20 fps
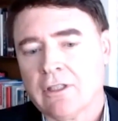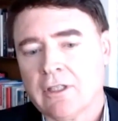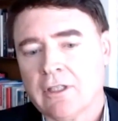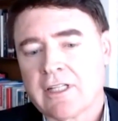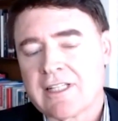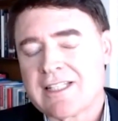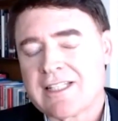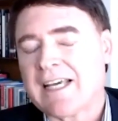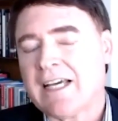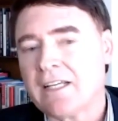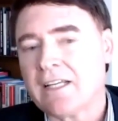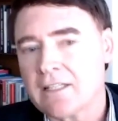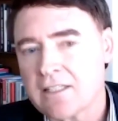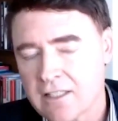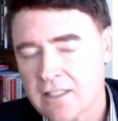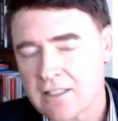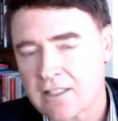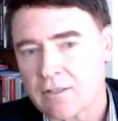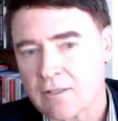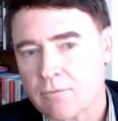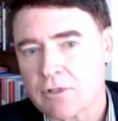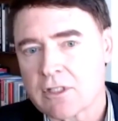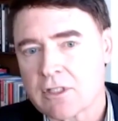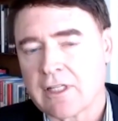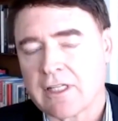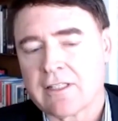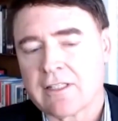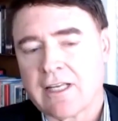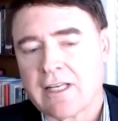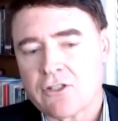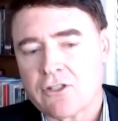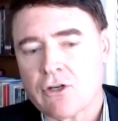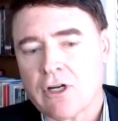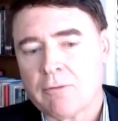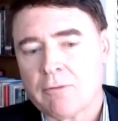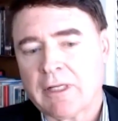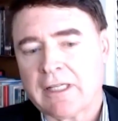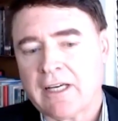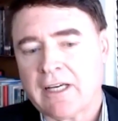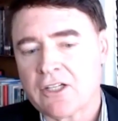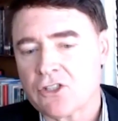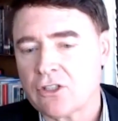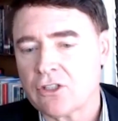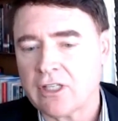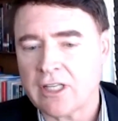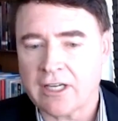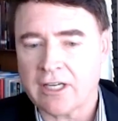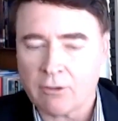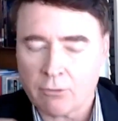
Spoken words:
SCADA systems, the industrial application layer.